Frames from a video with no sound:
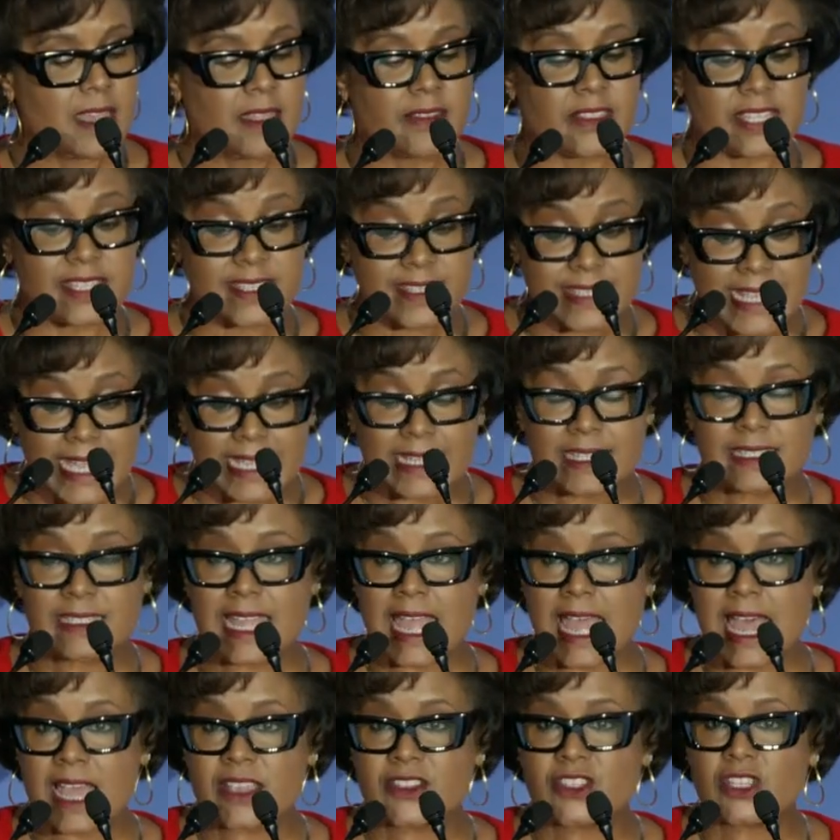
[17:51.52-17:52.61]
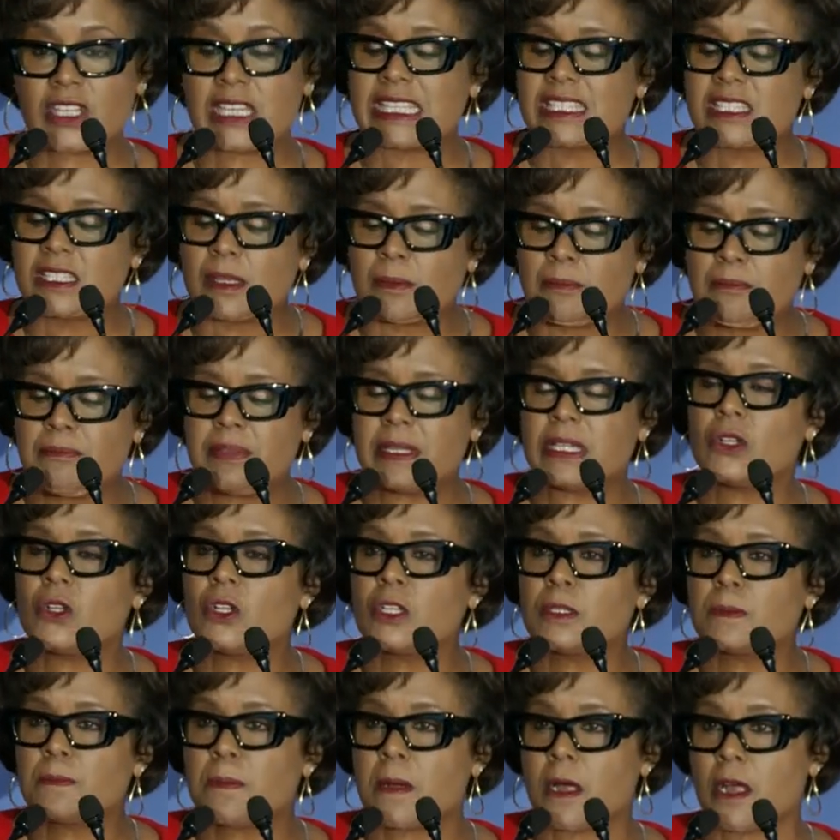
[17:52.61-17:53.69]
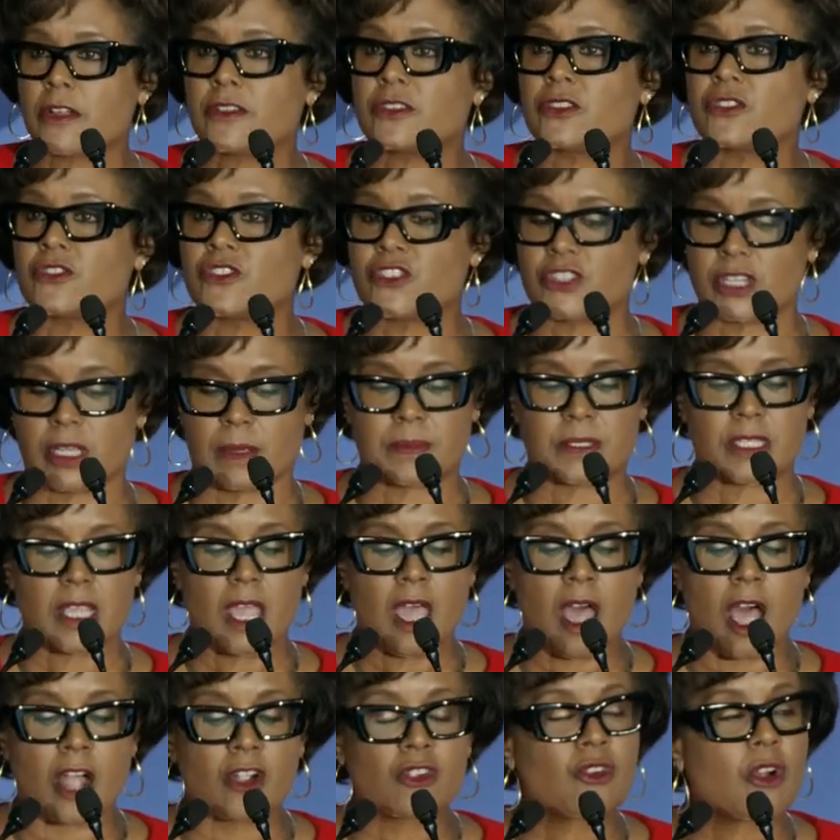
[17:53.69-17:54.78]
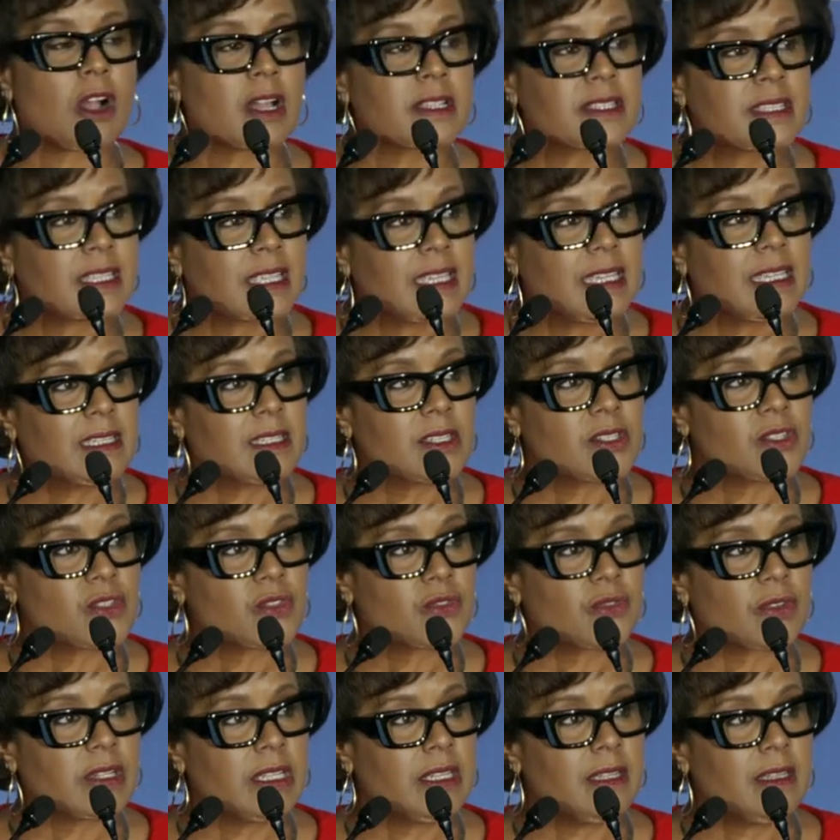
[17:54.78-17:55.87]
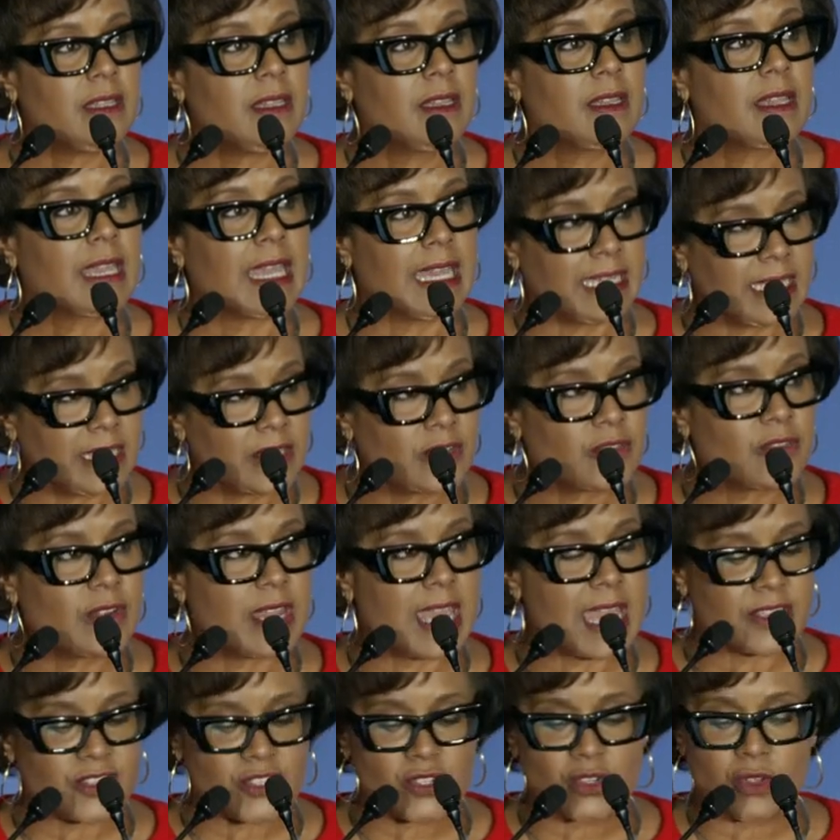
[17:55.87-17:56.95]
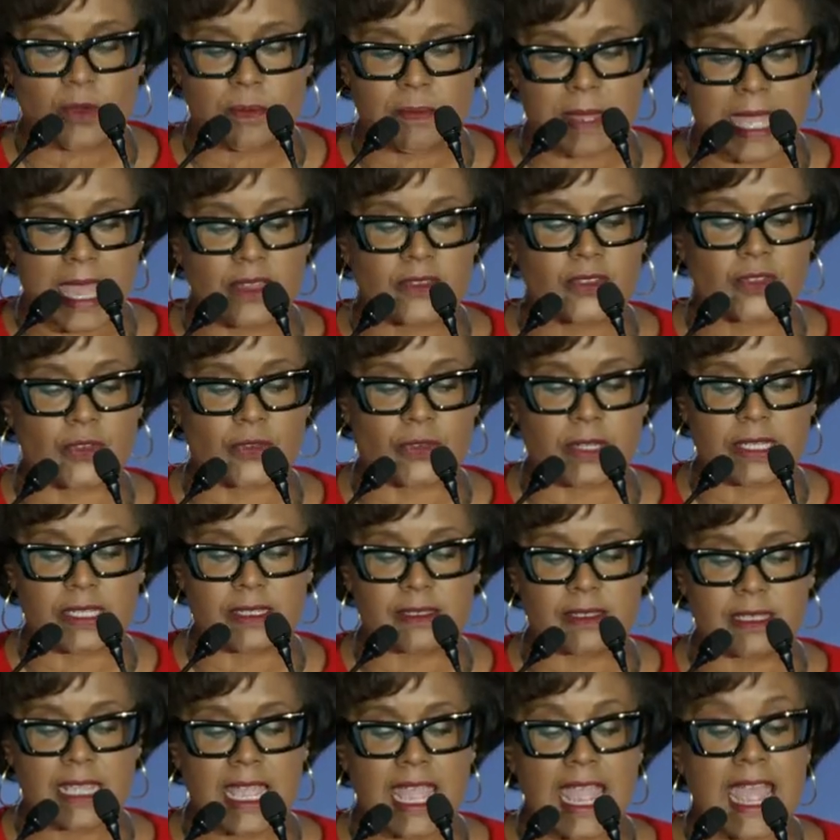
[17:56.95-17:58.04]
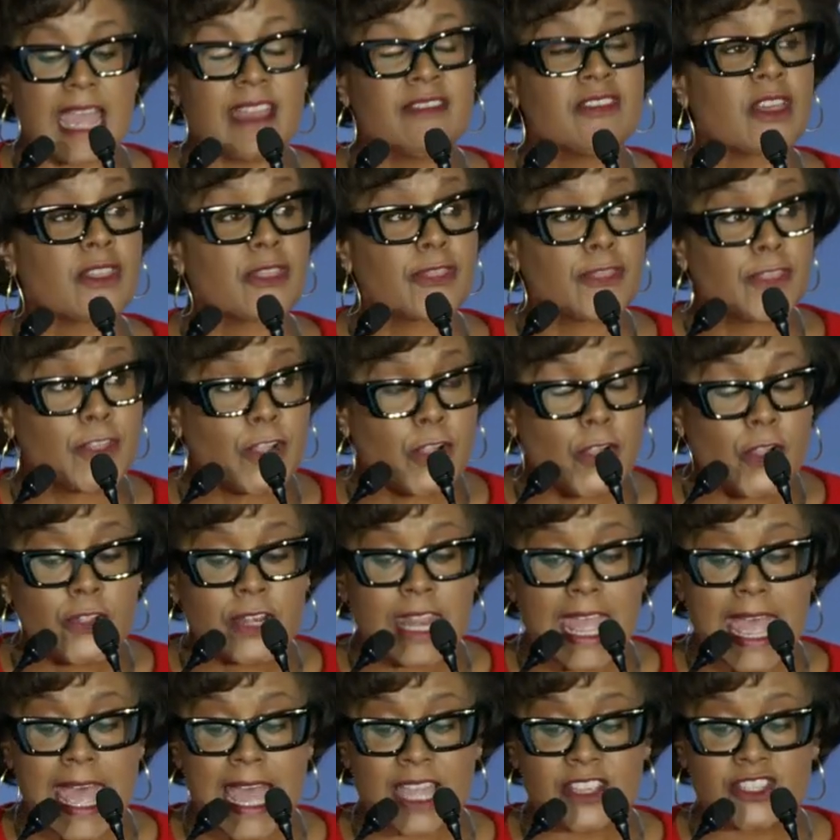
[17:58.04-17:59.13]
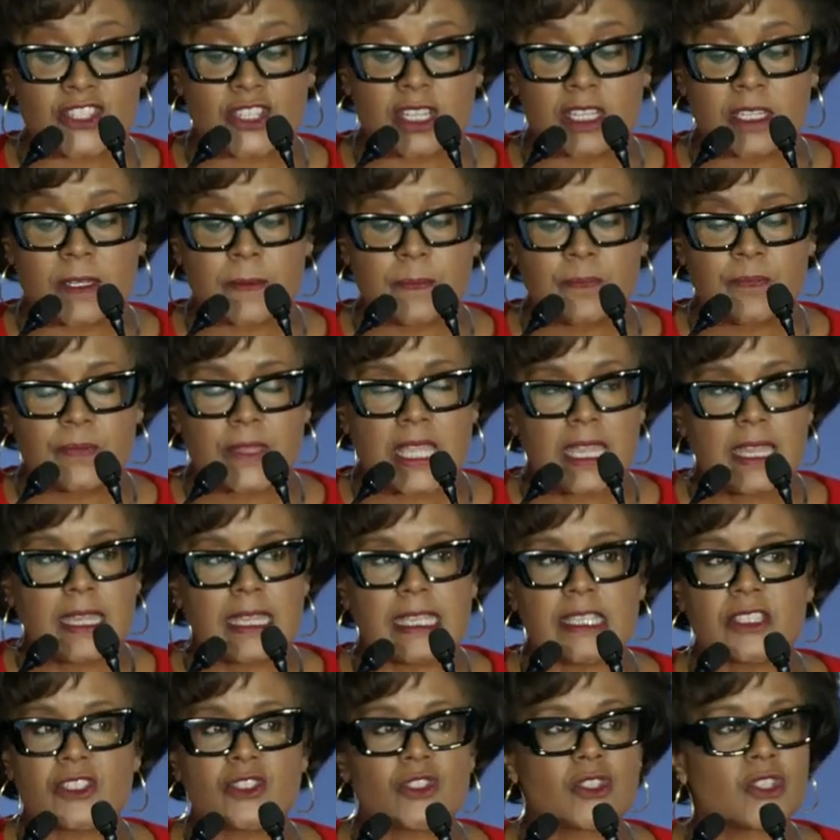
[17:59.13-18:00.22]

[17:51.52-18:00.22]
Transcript: The second action is to build partnerships across industry and international boundaries. And the third action is